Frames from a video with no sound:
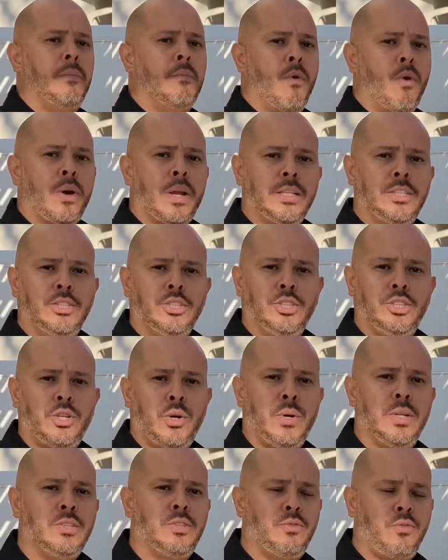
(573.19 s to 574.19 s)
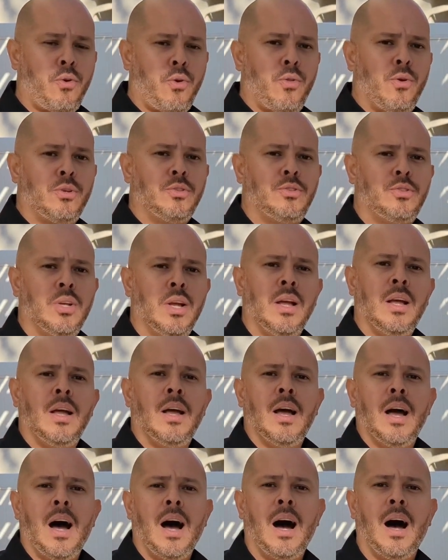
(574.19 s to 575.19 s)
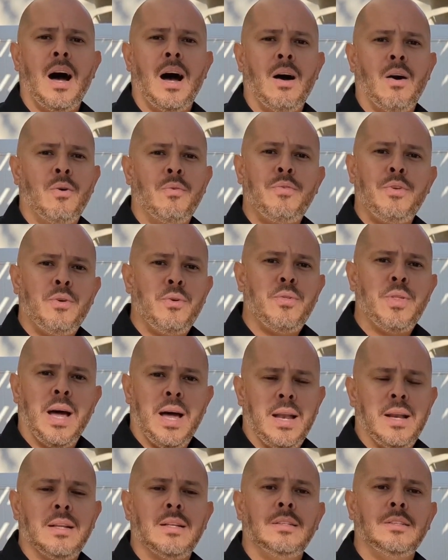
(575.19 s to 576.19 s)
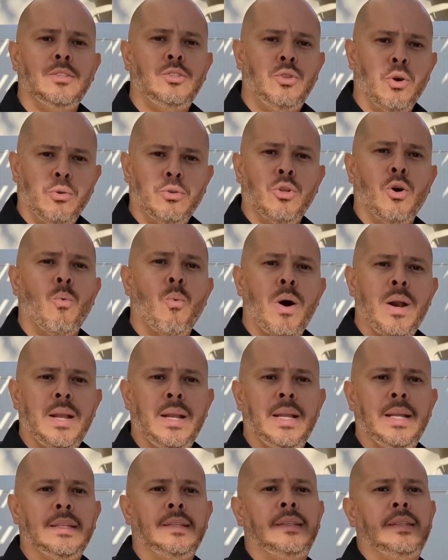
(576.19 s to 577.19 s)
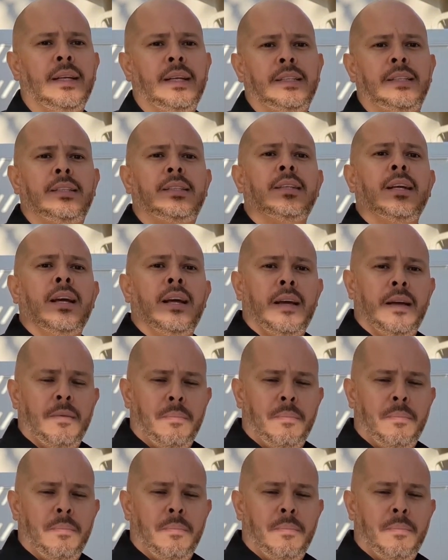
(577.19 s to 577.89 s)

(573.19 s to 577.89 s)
Mortgage insurance, for those of you that don't know what it is, it's